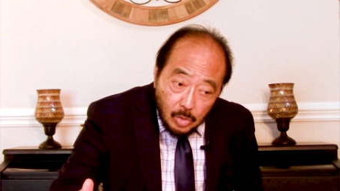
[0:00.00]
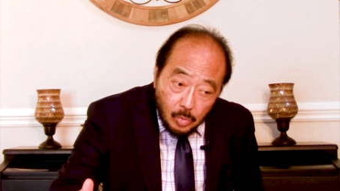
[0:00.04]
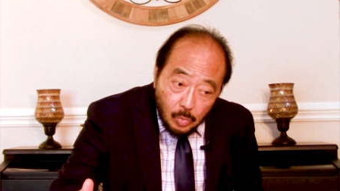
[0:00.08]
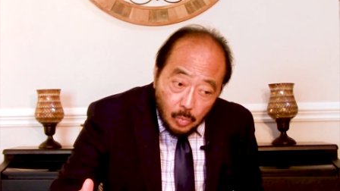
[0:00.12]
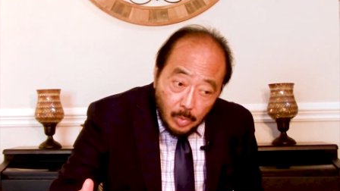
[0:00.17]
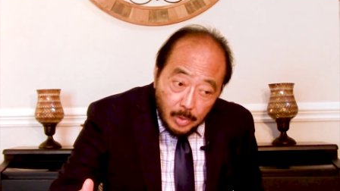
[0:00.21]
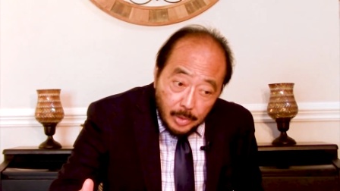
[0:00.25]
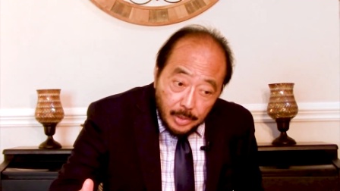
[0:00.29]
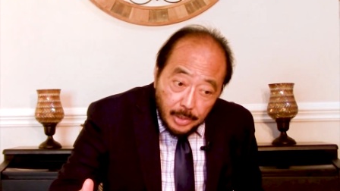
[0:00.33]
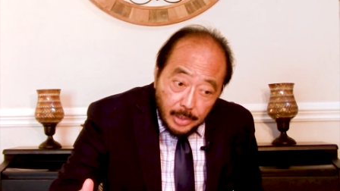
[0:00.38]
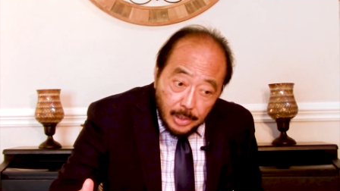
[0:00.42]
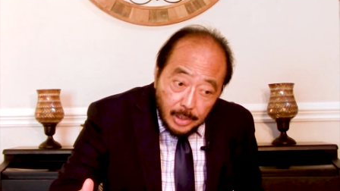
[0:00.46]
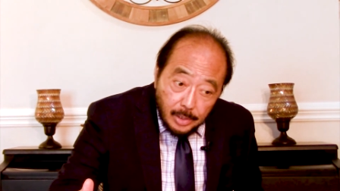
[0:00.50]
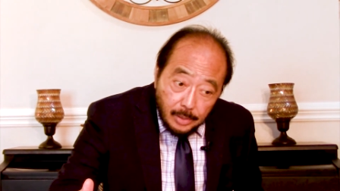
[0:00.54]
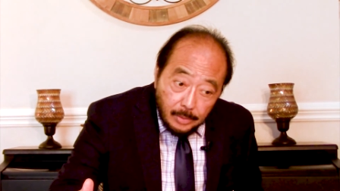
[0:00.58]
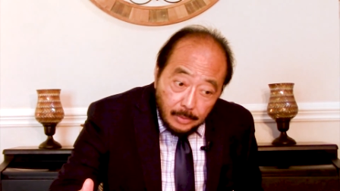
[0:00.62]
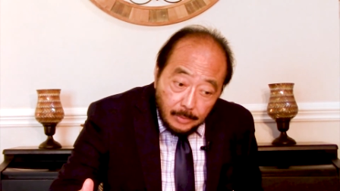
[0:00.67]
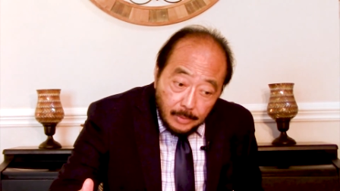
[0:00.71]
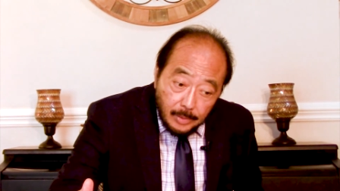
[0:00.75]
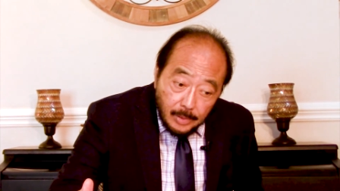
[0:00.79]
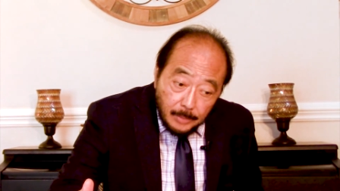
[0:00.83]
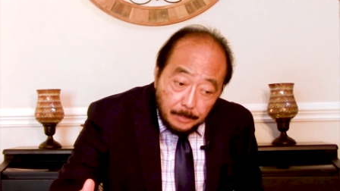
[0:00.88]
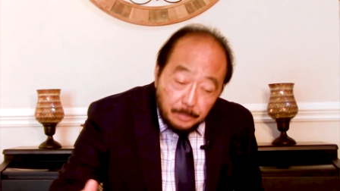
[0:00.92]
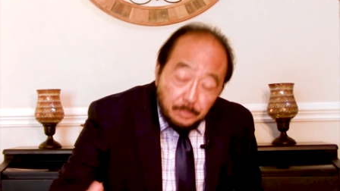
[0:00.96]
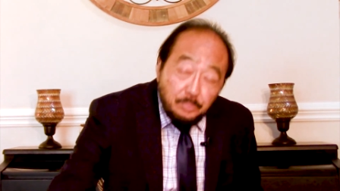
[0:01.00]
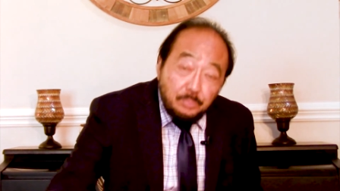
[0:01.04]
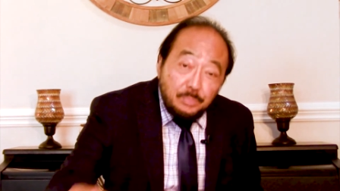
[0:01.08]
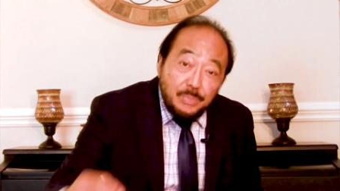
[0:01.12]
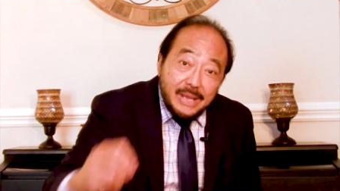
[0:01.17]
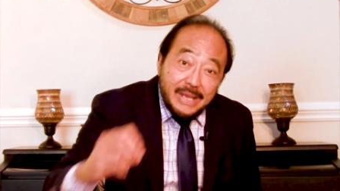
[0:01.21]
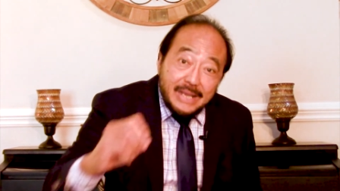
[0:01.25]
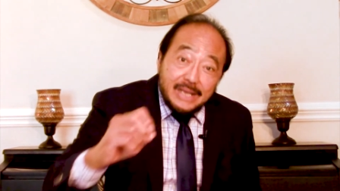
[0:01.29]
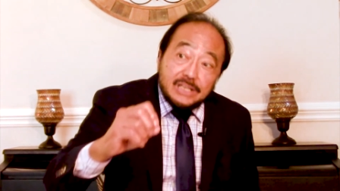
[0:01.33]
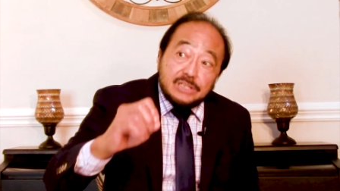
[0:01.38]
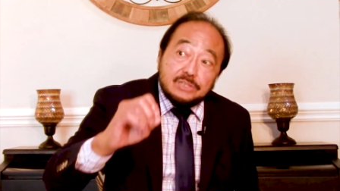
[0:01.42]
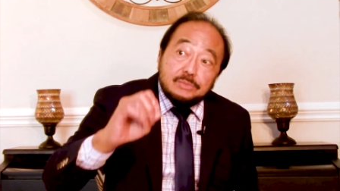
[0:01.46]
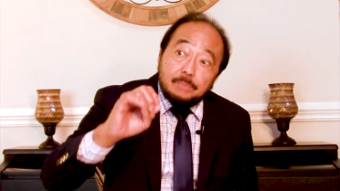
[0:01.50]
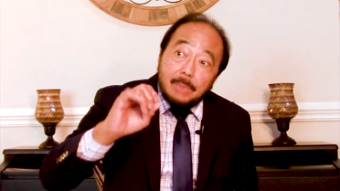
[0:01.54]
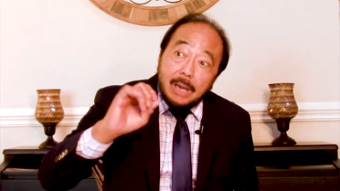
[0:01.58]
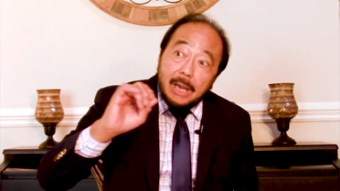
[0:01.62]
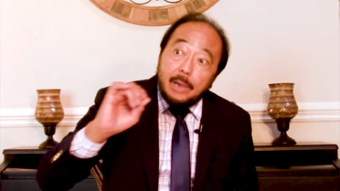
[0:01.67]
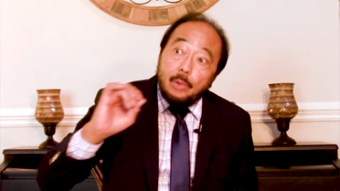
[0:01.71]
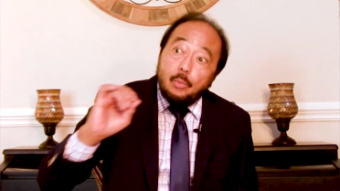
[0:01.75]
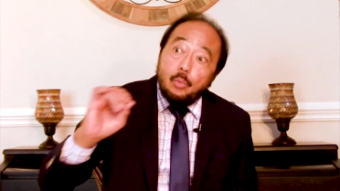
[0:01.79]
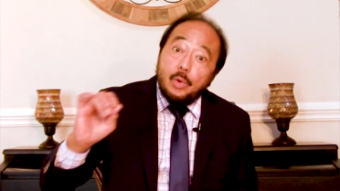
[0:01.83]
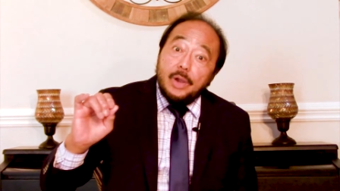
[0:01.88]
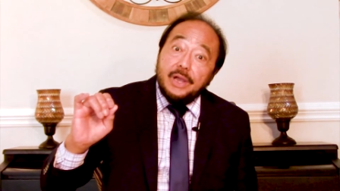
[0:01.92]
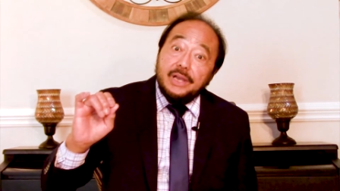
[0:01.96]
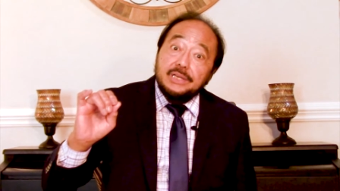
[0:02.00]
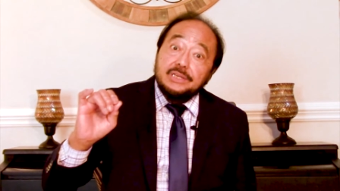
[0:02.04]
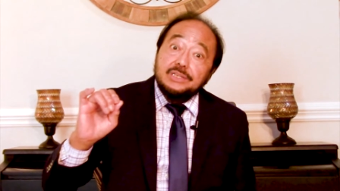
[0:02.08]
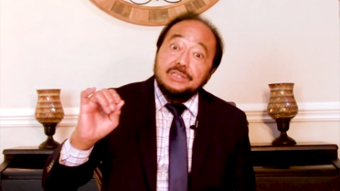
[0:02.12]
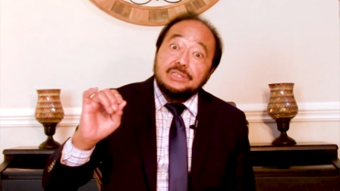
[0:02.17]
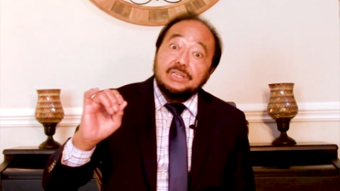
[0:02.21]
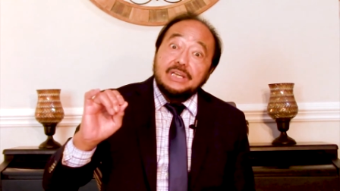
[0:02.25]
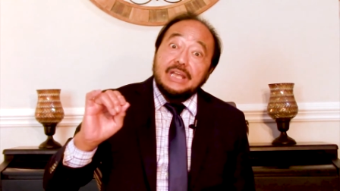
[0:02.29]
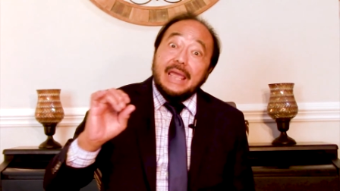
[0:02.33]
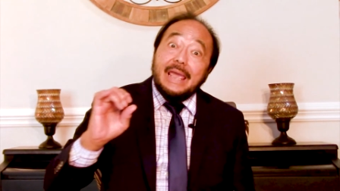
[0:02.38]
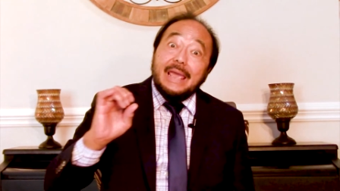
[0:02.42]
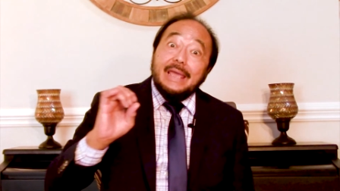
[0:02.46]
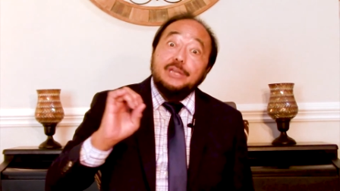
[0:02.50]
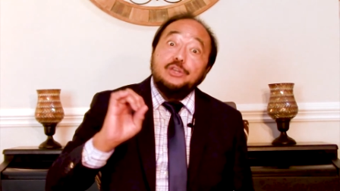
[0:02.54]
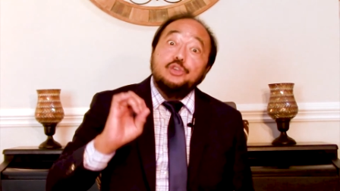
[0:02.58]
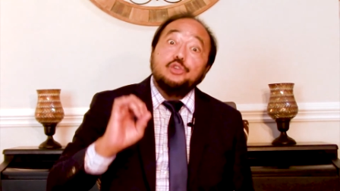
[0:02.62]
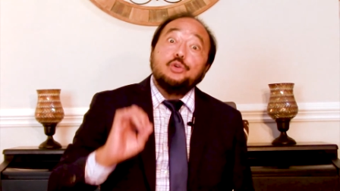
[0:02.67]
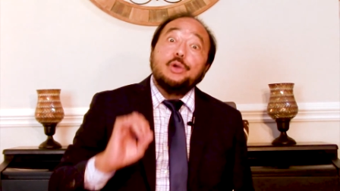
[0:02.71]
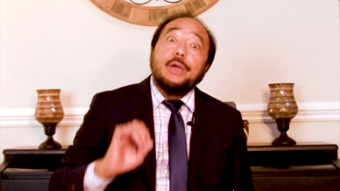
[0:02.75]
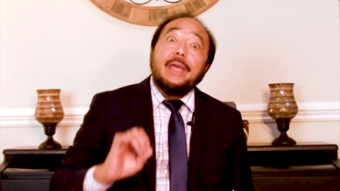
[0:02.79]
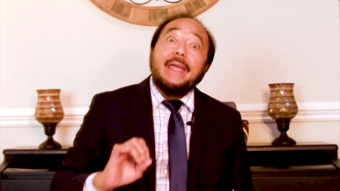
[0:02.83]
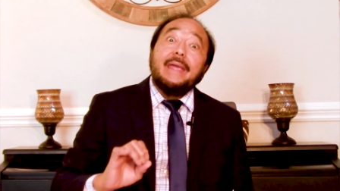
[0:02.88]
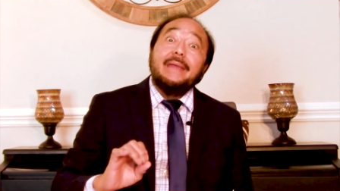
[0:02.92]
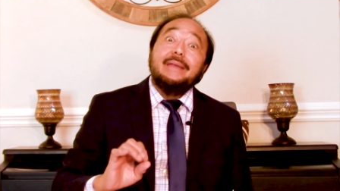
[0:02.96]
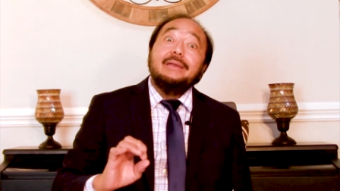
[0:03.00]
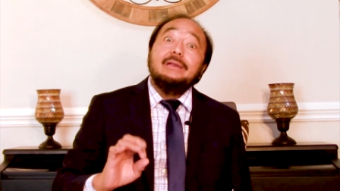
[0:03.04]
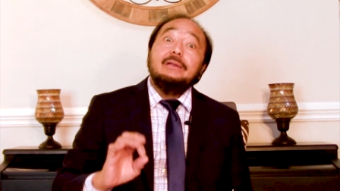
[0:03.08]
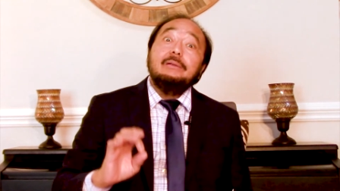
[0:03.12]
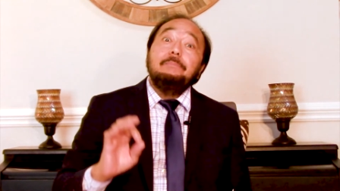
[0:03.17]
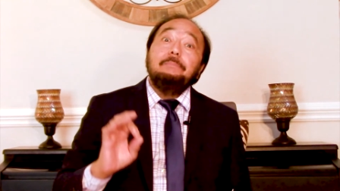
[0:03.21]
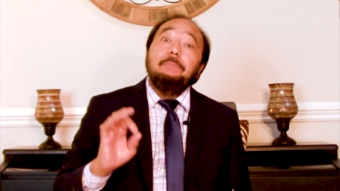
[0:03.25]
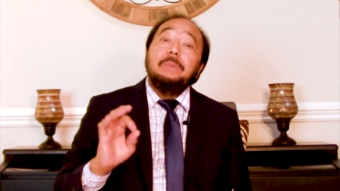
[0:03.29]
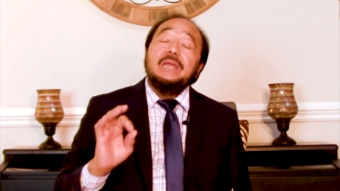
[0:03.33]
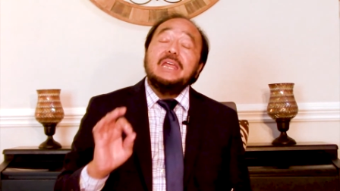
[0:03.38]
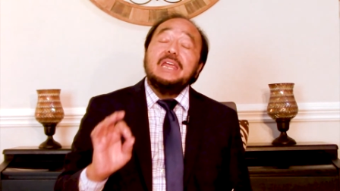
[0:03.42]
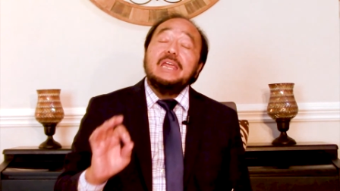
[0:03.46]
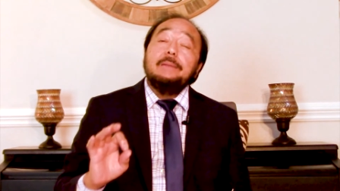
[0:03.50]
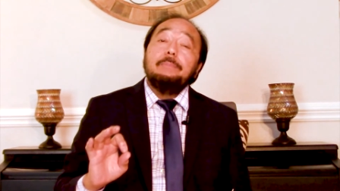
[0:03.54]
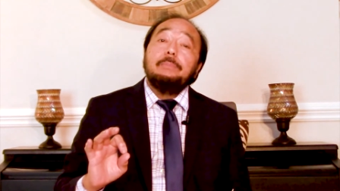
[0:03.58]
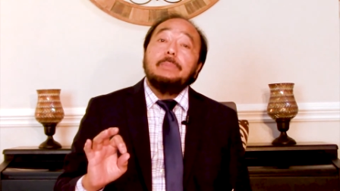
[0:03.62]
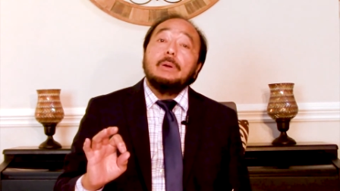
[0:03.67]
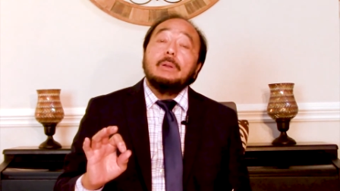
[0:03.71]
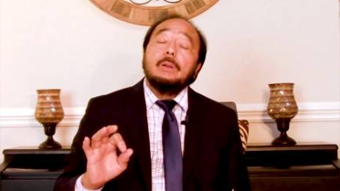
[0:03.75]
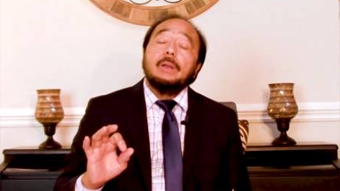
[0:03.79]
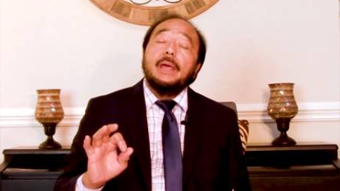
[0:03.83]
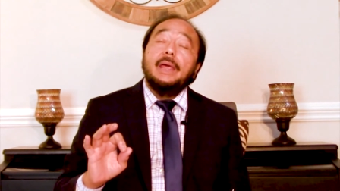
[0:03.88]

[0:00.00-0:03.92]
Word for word: were the means by which educated people,